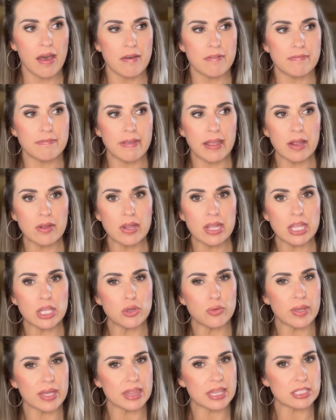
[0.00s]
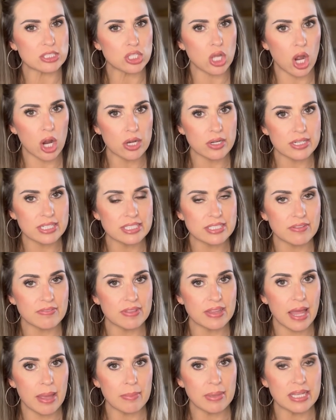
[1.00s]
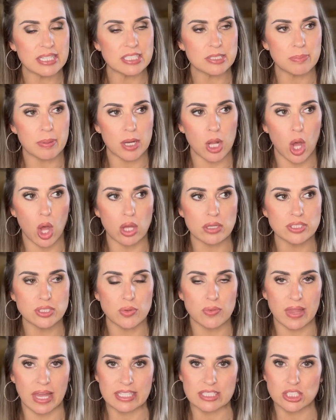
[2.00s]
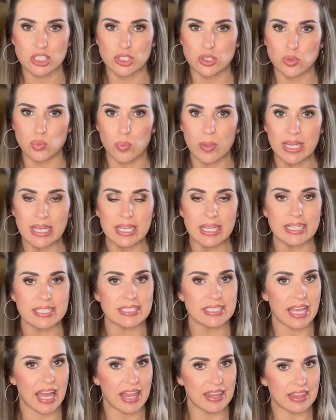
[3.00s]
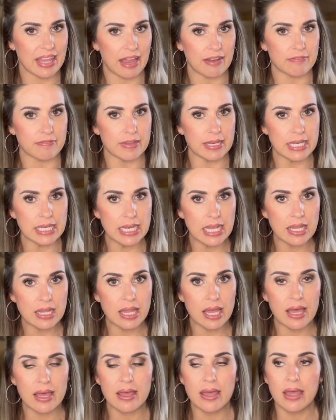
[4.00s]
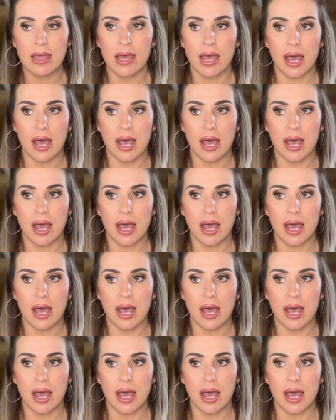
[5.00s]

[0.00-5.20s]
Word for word: very, you get the tartness of lemons, but also that sweetness and that vanilla.